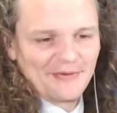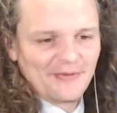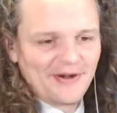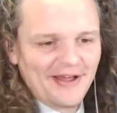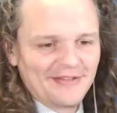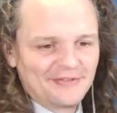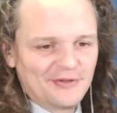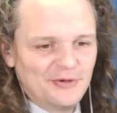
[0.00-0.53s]

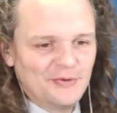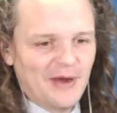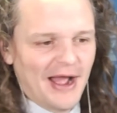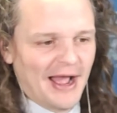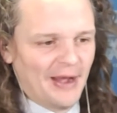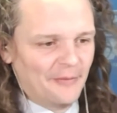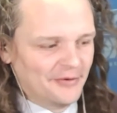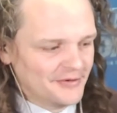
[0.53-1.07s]
on 2
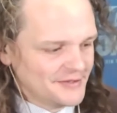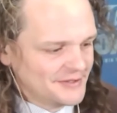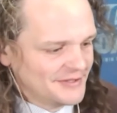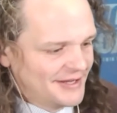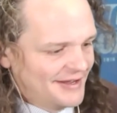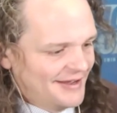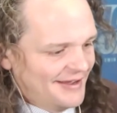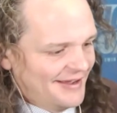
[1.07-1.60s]
hours.
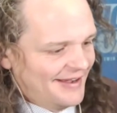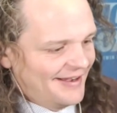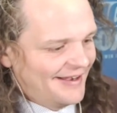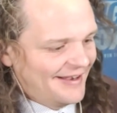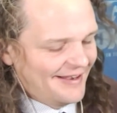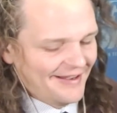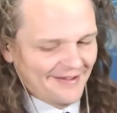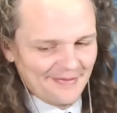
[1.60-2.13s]

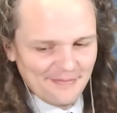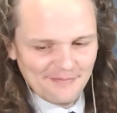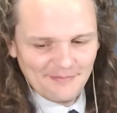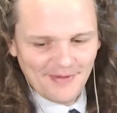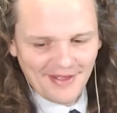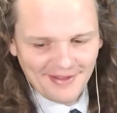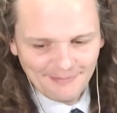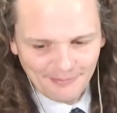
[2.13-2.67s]

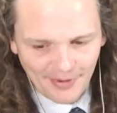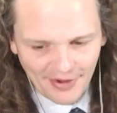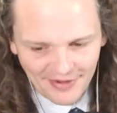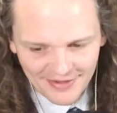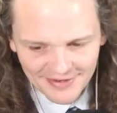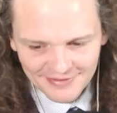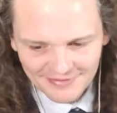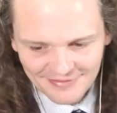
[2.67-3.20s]
My
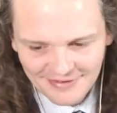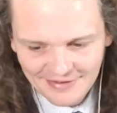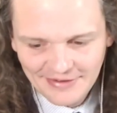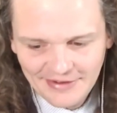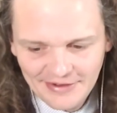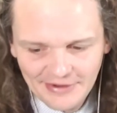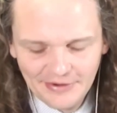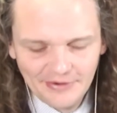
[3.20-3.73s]
button
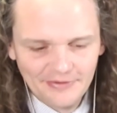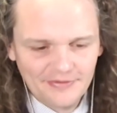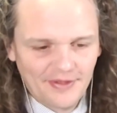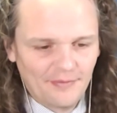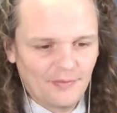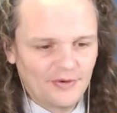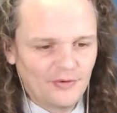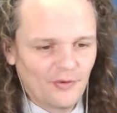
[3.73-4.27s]
here
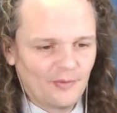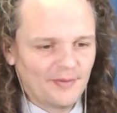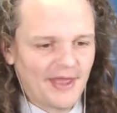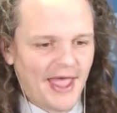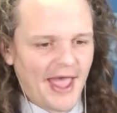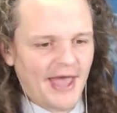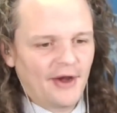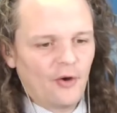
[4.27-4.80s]
that would normally
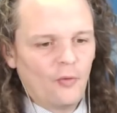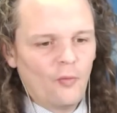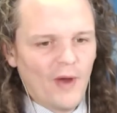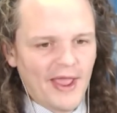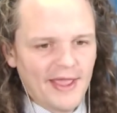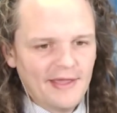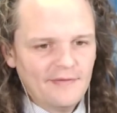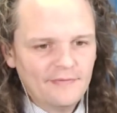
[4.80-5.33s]
add a
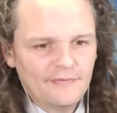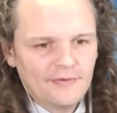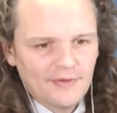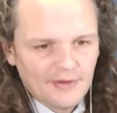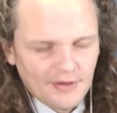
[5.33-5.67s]
wave,